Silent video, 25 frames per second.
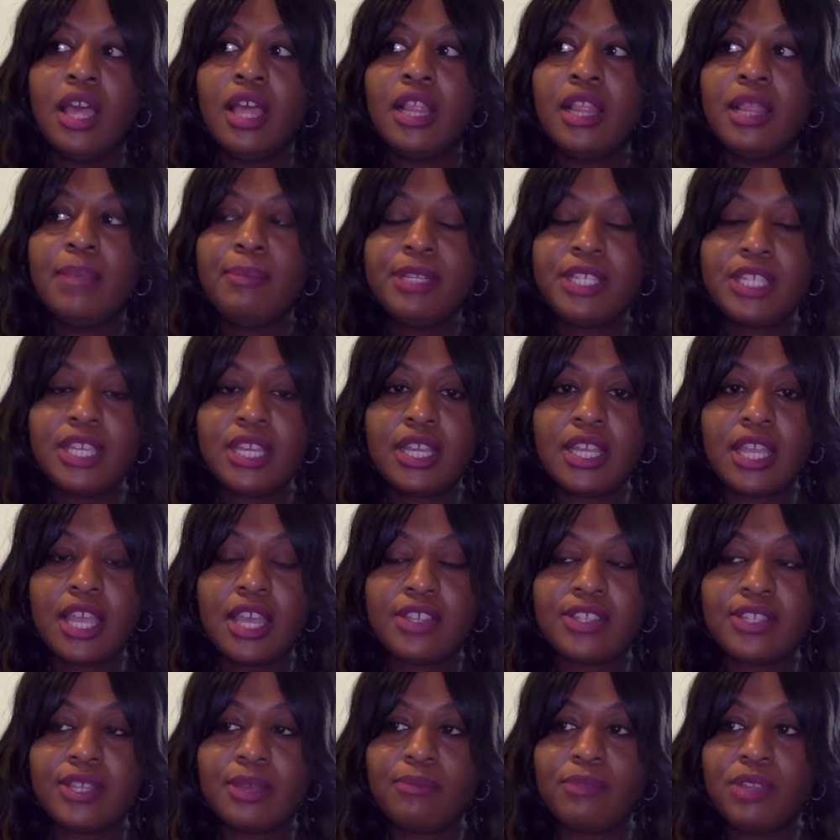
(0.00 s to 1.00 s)
Let me tell
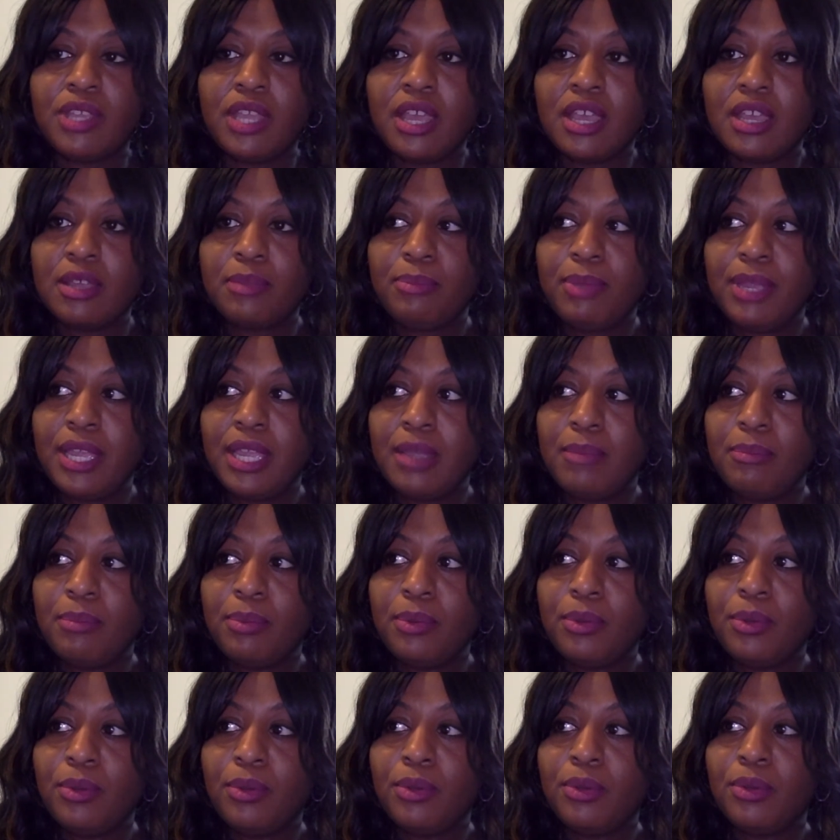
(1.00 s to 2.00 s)
y'all, some young
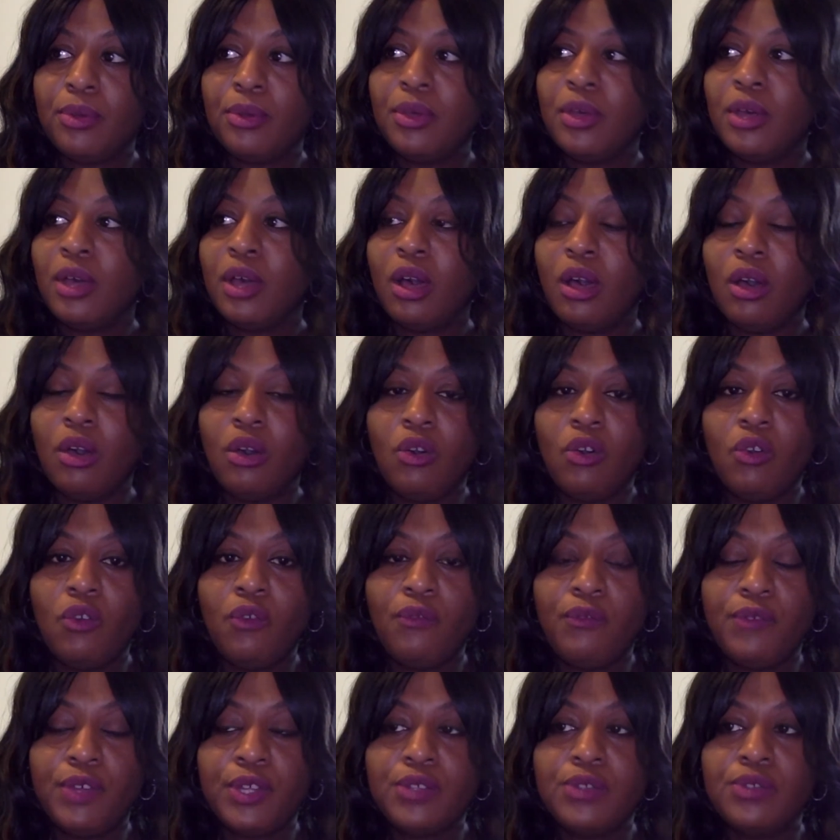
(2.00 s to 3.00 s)
people,
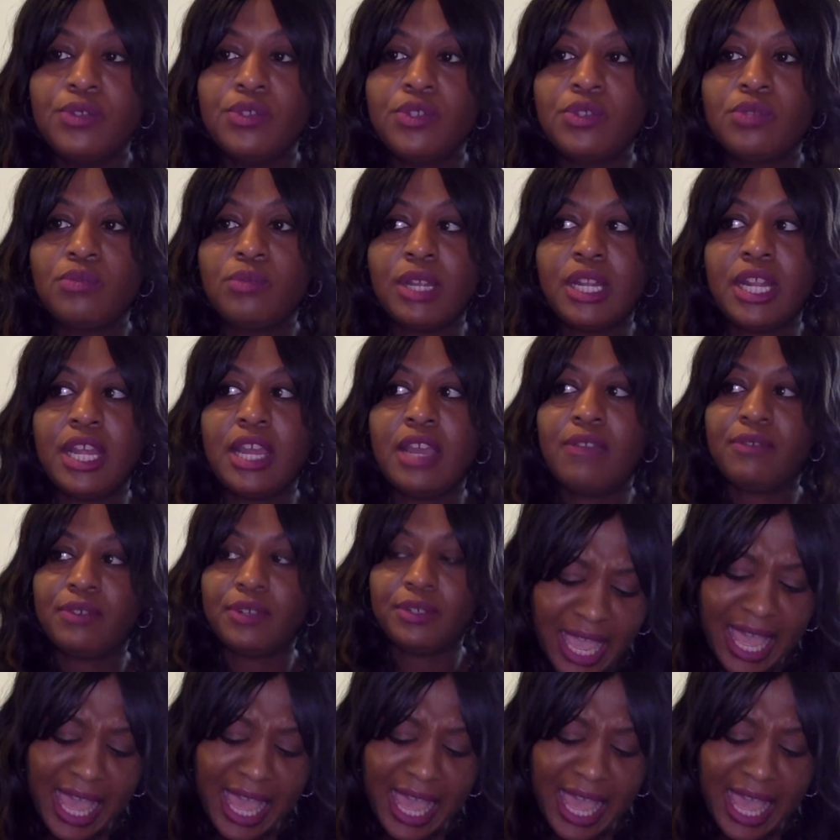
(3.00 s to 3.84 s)
old fools, whatever.